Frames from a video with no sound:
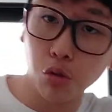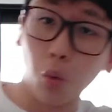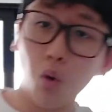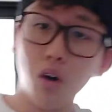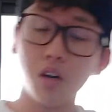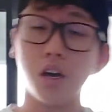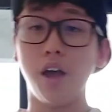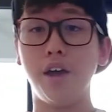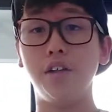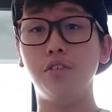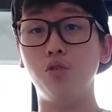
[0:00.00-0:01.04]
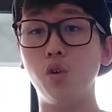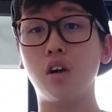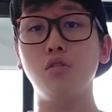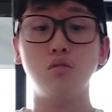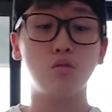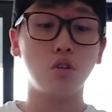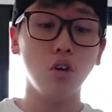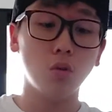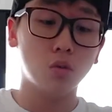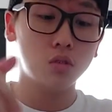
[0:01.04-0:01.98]
work, and you are good to
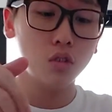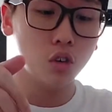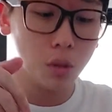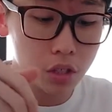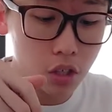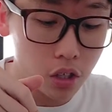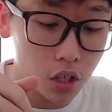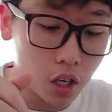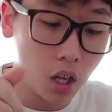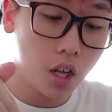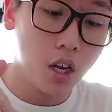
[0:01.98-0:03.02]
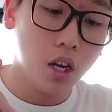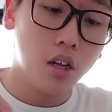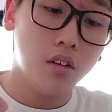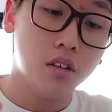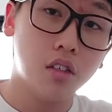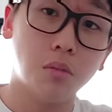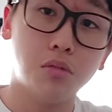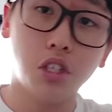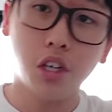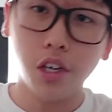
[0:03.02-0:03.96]
go. So I'm just gonna some
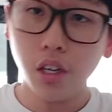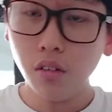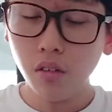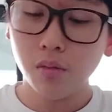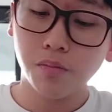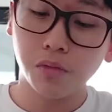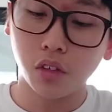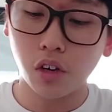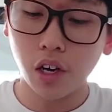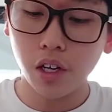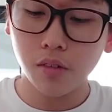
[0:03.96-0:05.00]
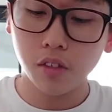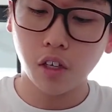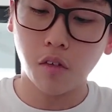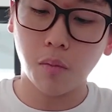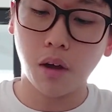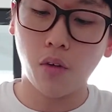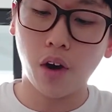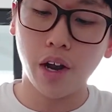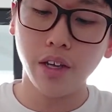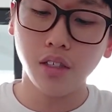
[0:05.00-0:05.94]
chicken, alright, some of my
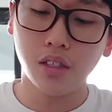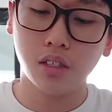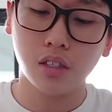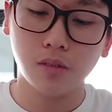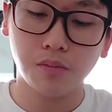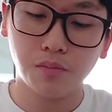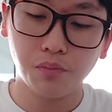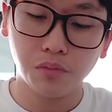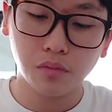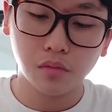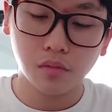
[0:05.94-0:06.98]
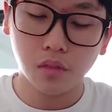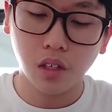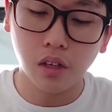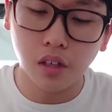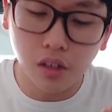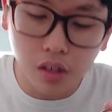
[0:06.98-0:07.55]
rice. And